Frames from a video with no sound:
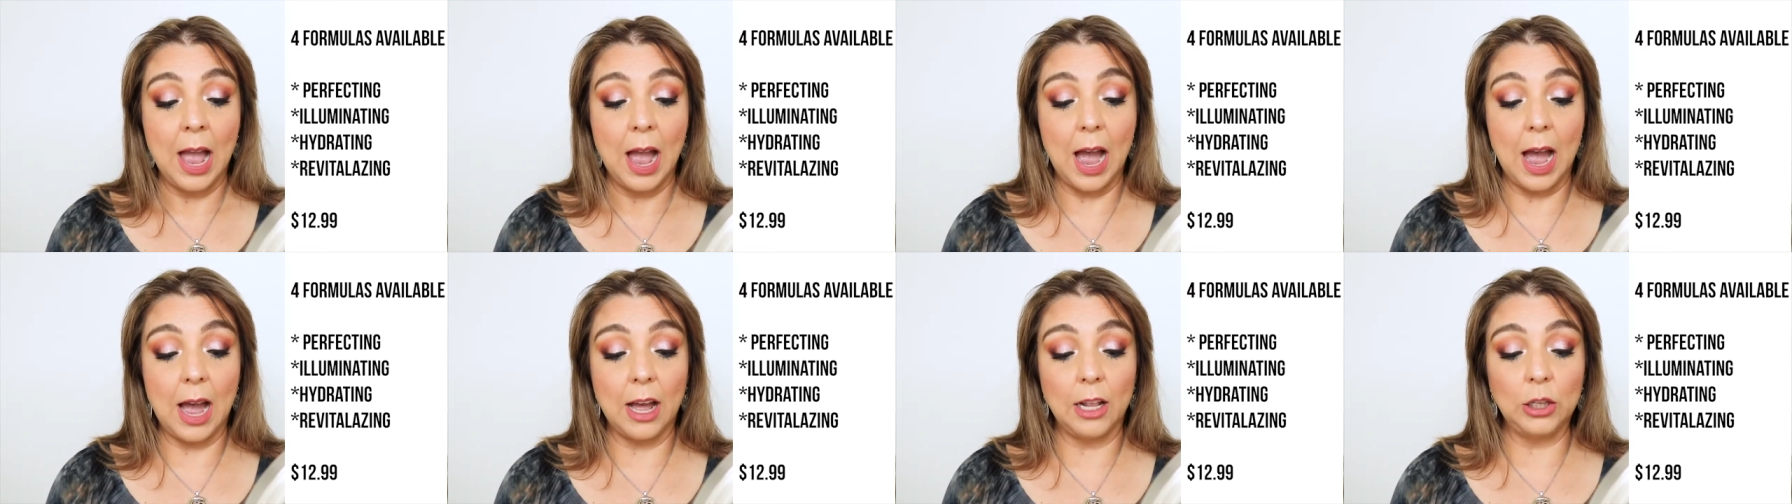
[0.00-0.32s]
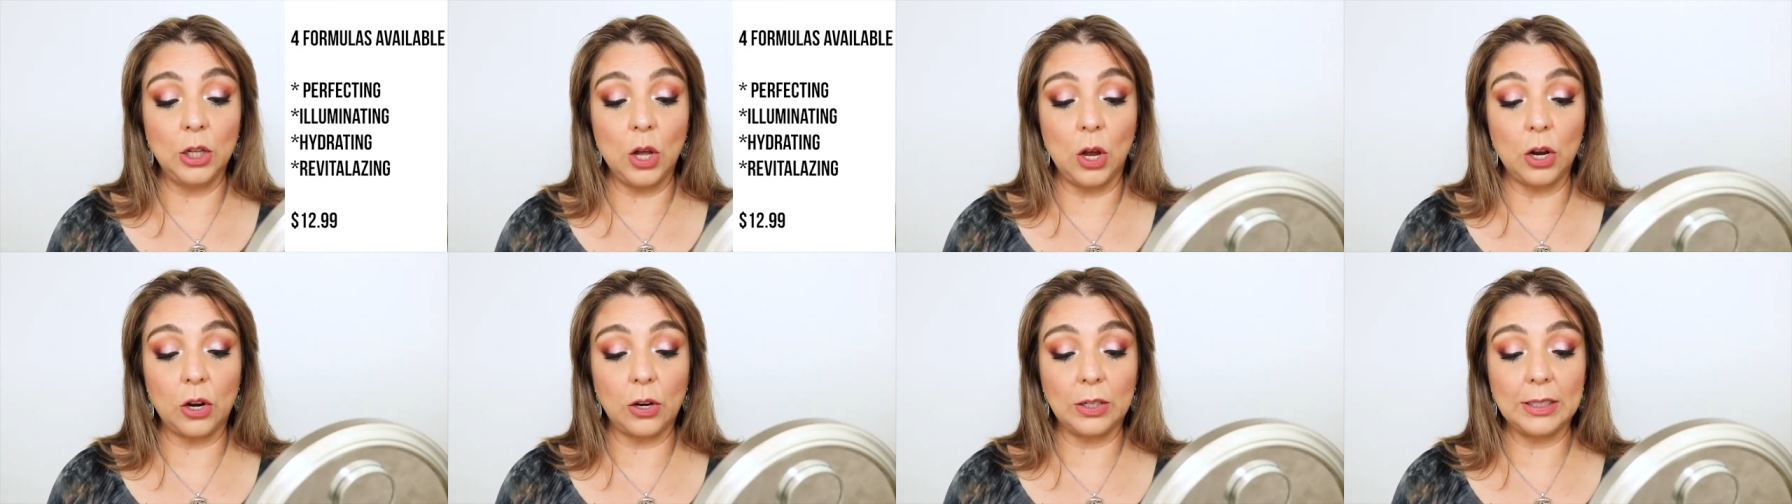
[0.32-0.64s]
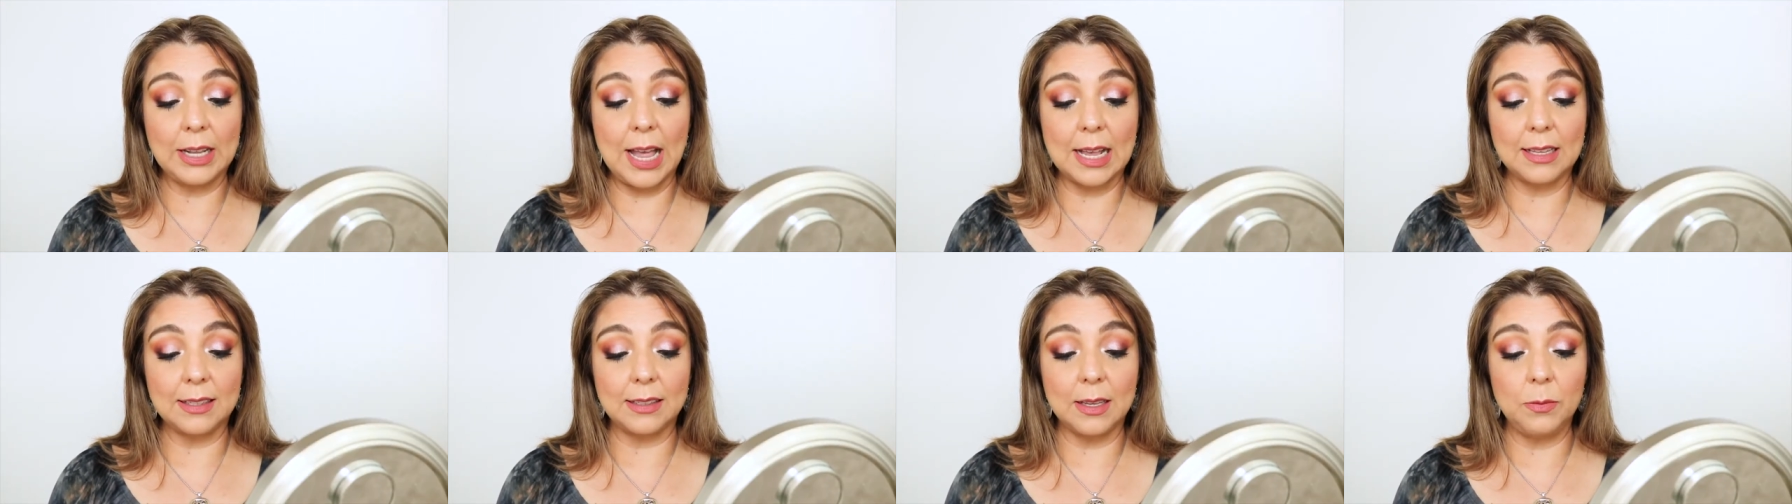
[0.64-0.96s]
uh, longer
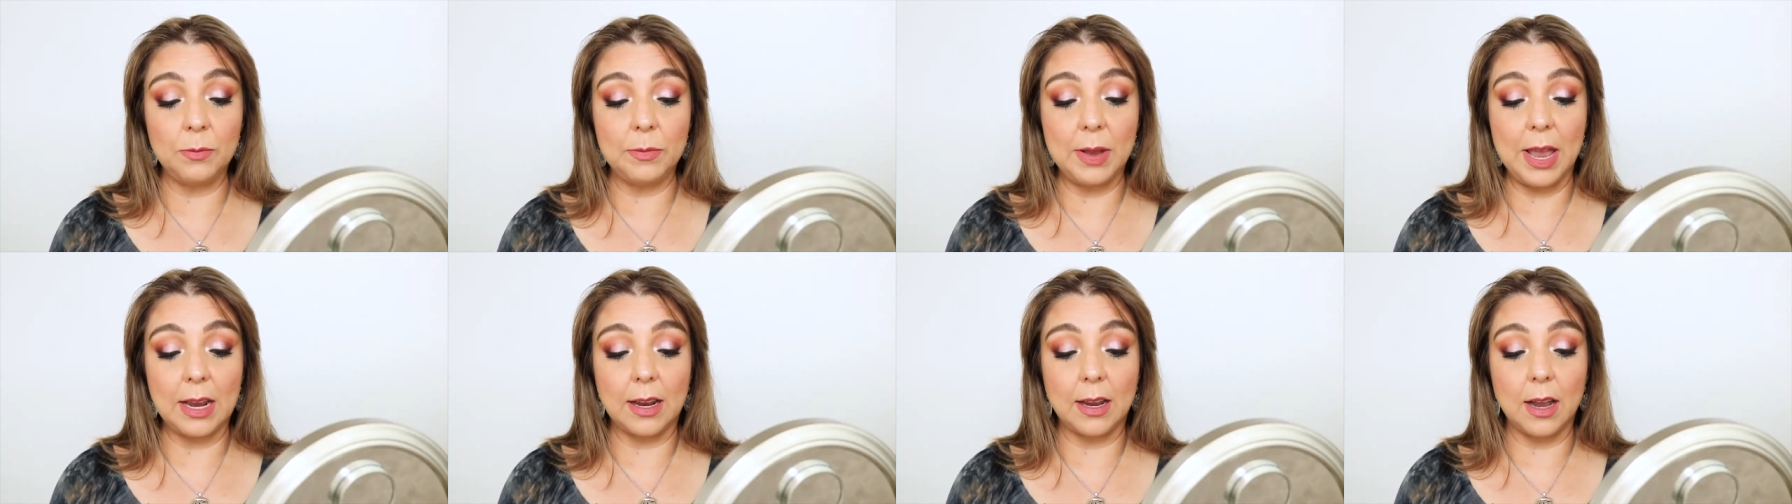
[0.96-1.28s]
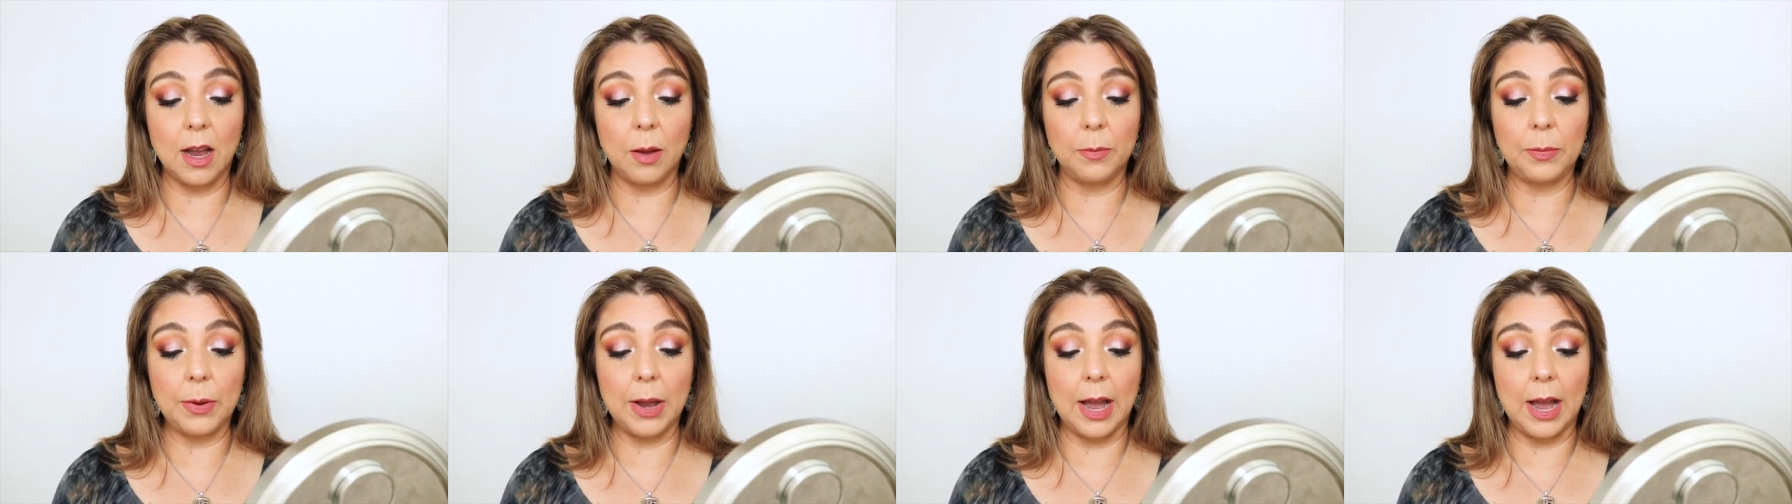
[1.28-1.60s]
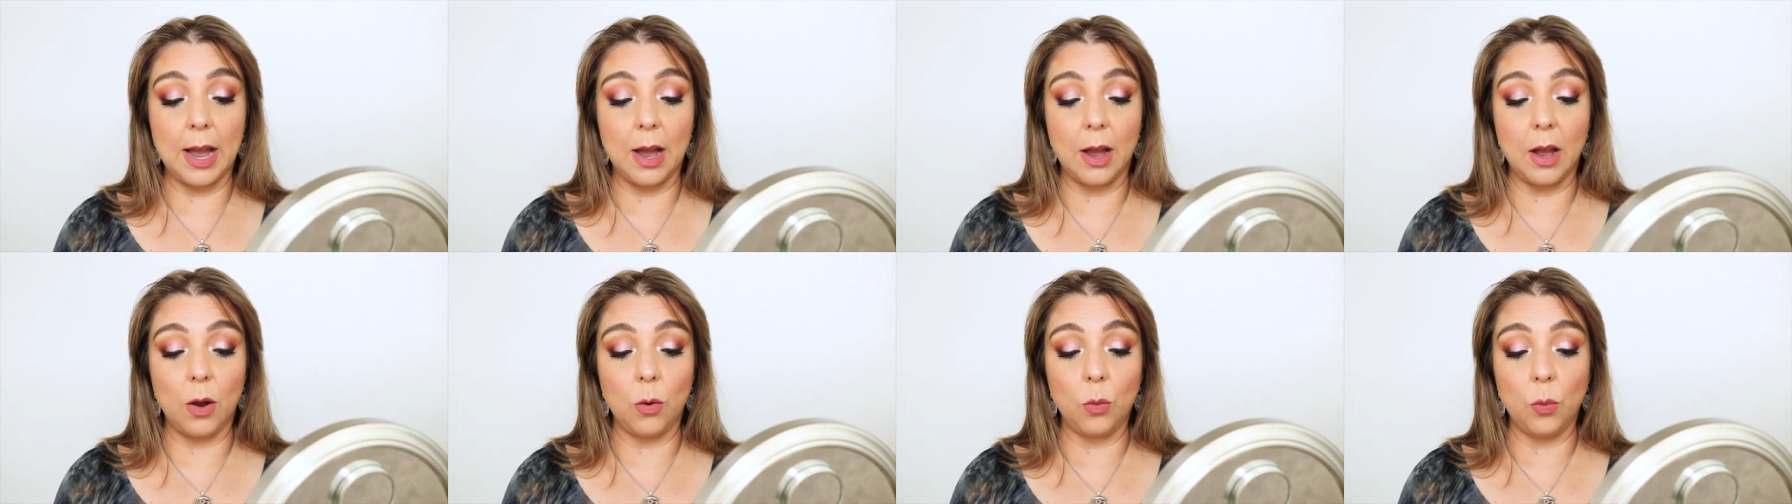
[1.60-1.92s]
lasting makeup
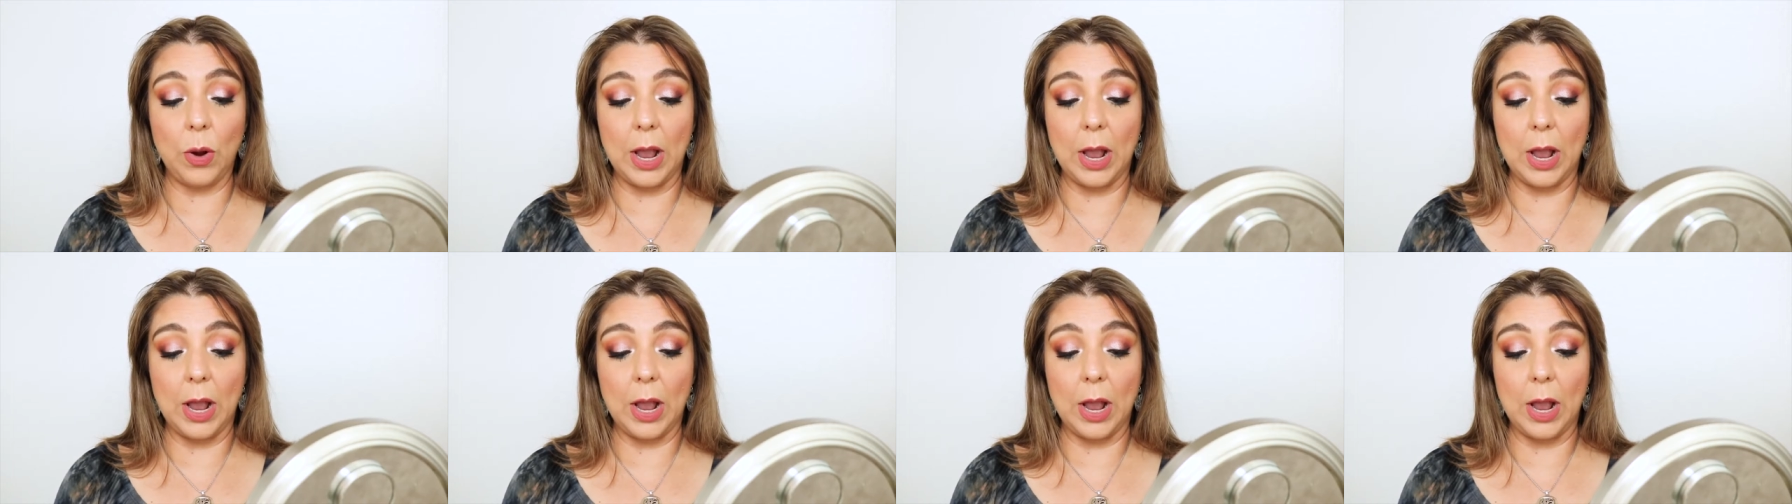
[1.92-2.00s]
uh,